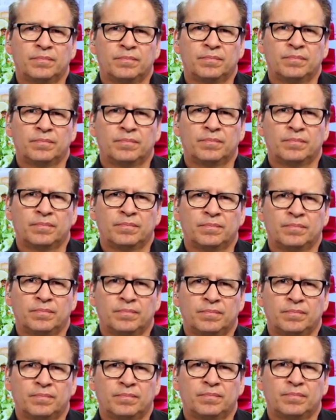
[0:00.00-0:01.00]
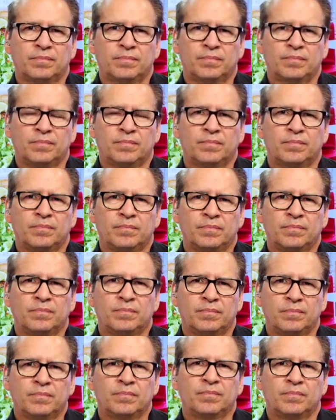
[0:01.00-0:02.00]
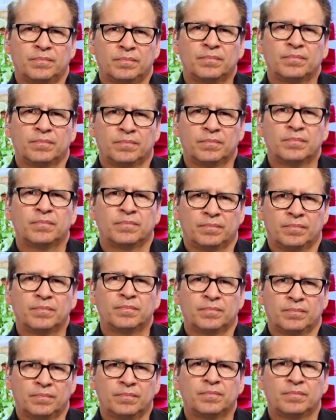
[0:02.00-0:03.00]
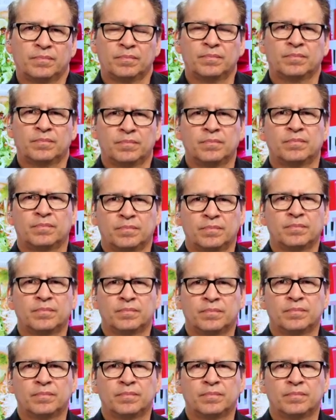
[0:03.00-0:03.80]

[no speech]